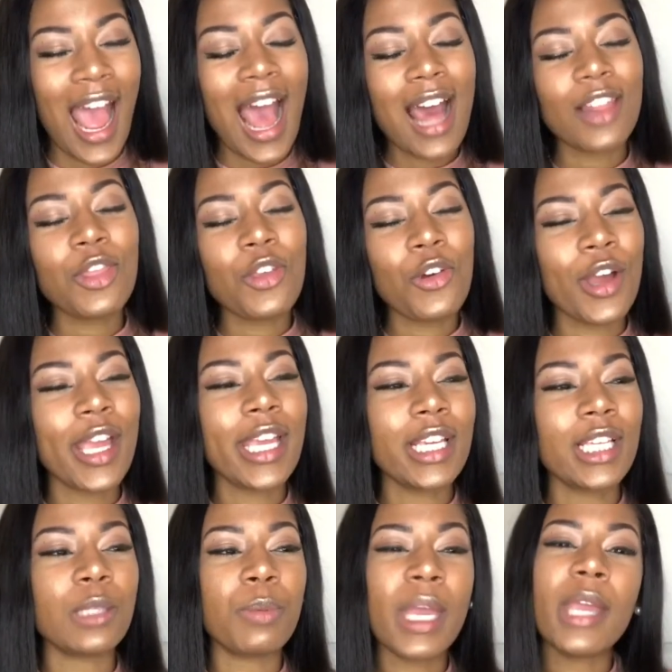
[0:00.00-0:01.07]
I thought
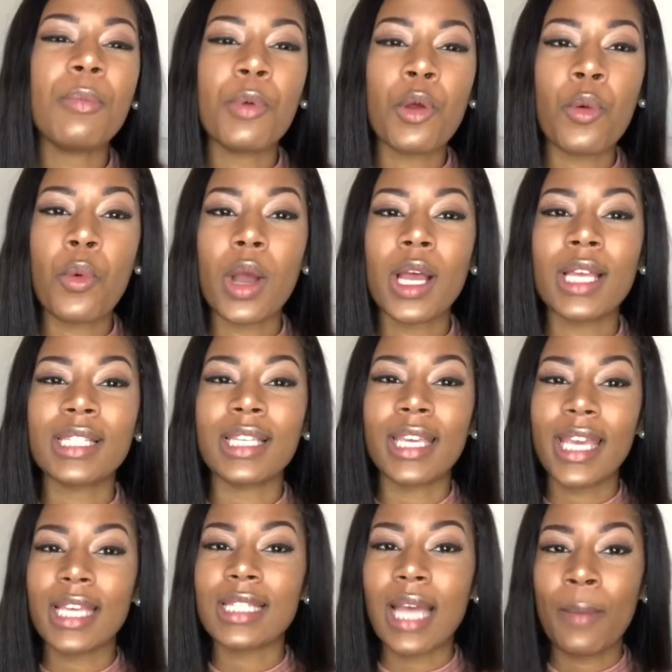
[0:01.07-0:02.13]
each paper was, in
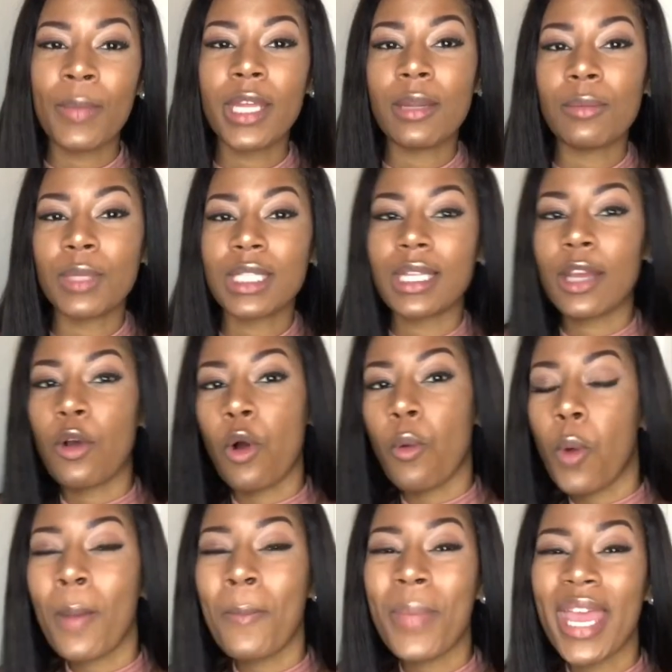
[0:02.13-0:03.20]
case I made a mistake on
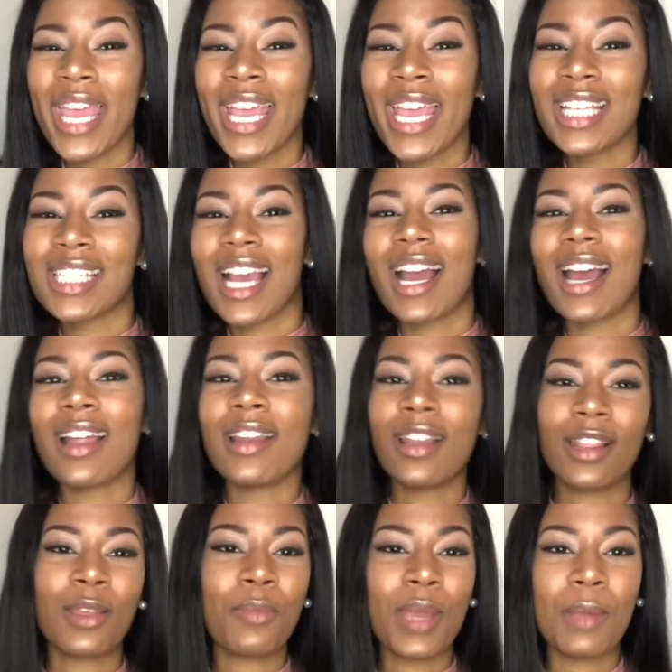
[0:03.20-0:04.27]
one page, I got
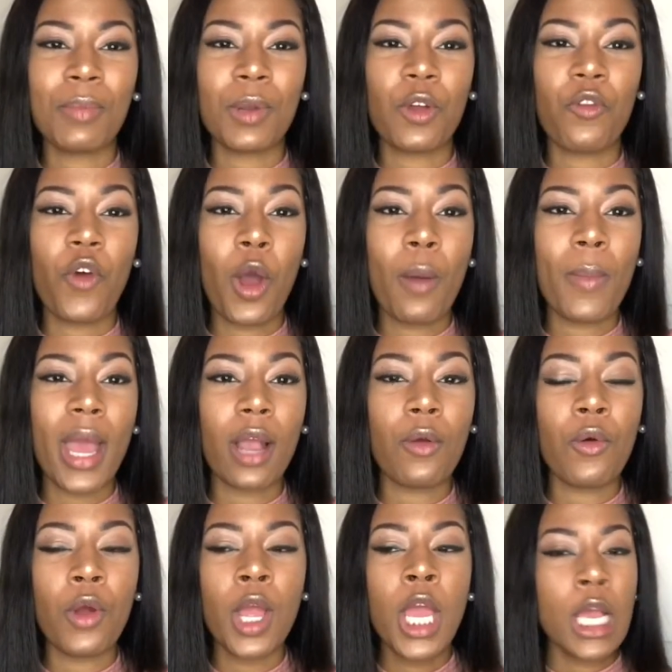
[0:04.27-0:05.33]
another paper to fall back
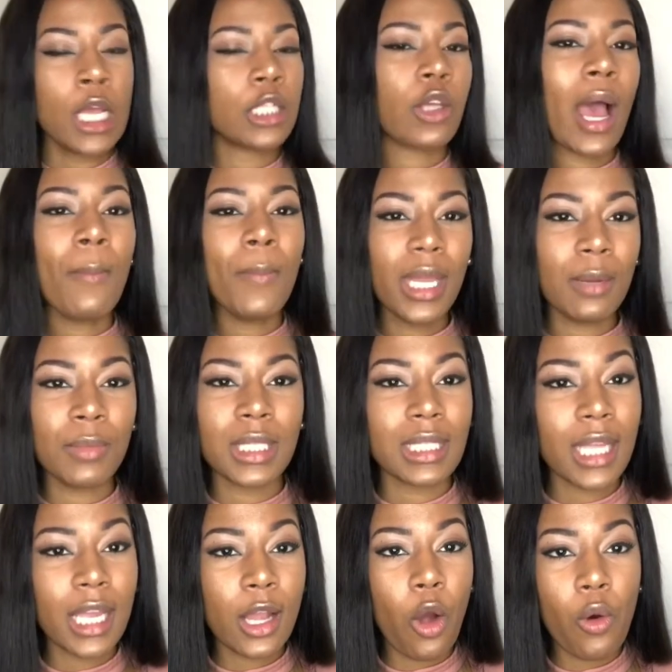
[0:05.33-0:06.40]
on. So I made a
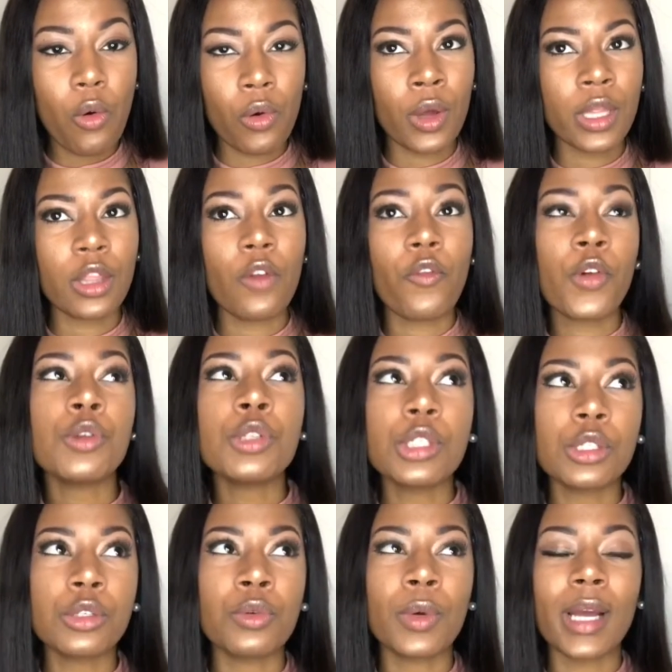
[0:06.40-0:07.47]
mistake on the
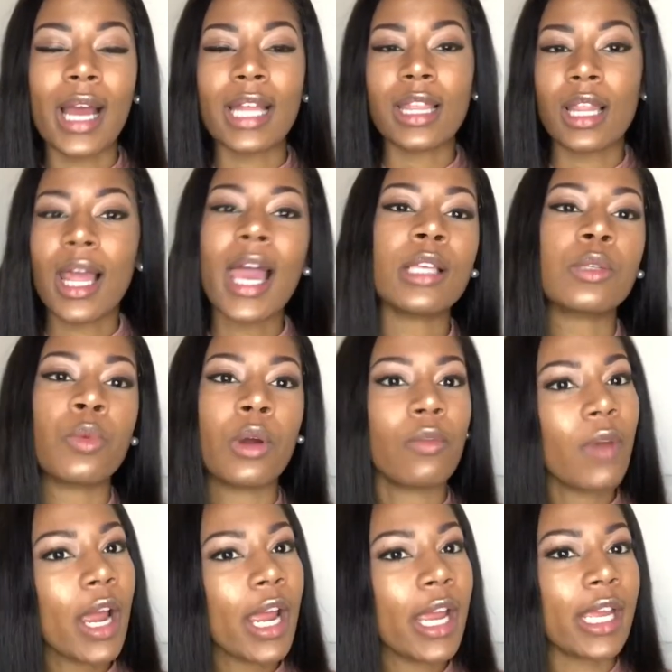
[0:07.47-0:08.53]
first 2 and got the last one
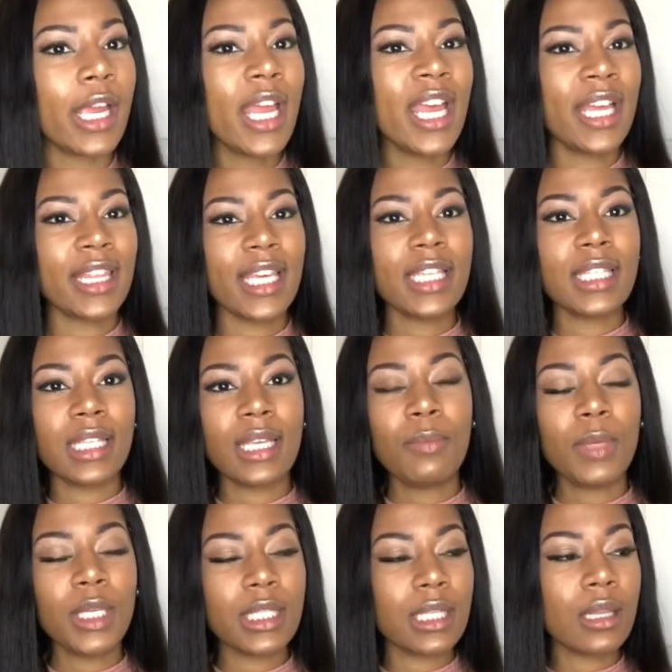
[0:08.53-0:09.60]
right. They sent
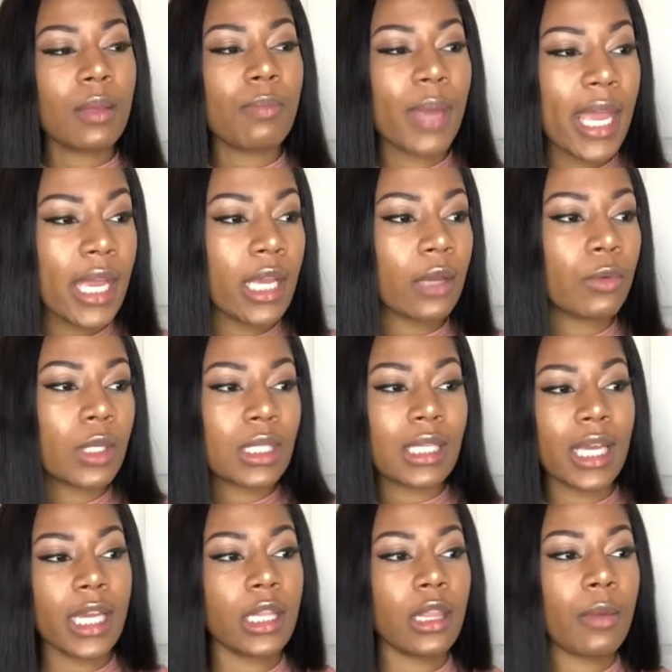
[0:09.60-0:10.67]
me to the bank. It was
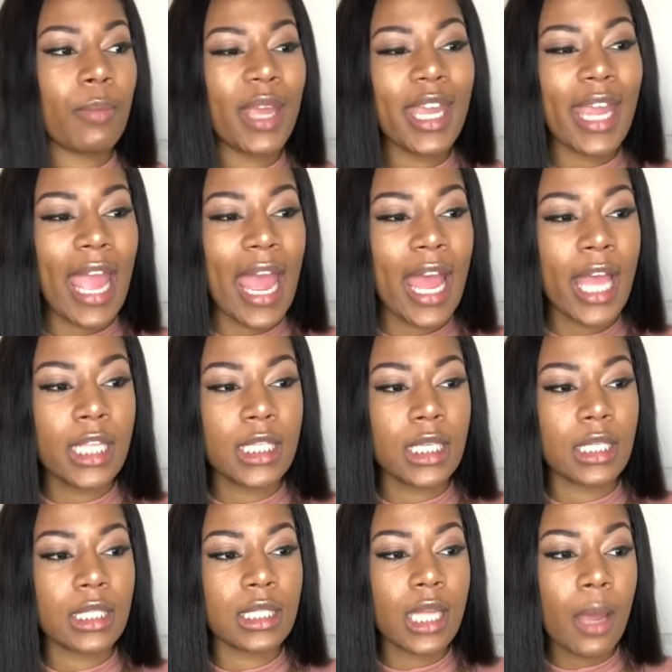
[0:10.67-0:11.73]
like the bank had to
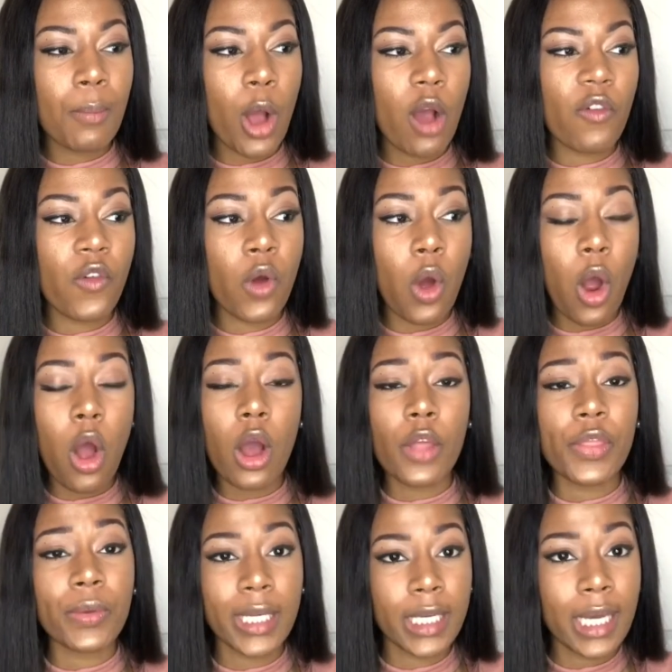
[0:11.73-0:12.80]
stamp off on all
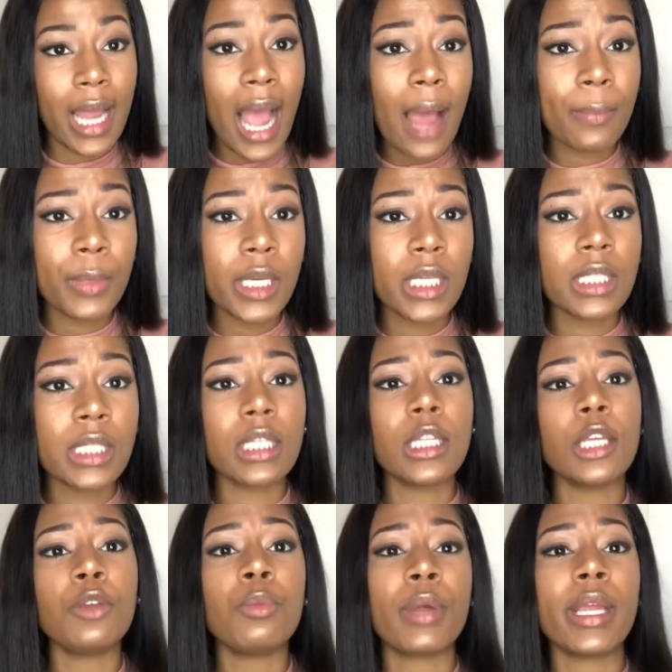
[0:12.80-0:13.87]
3 of the copies, and
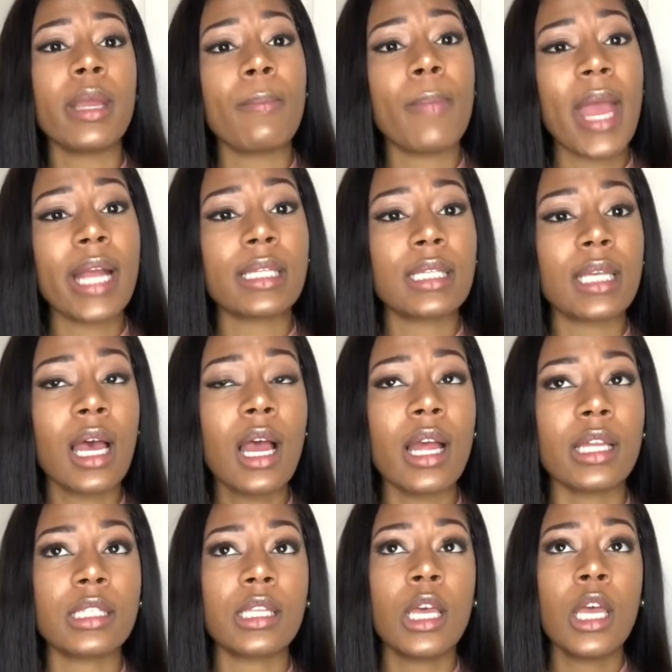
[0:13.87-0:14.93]
then you bring it back to us.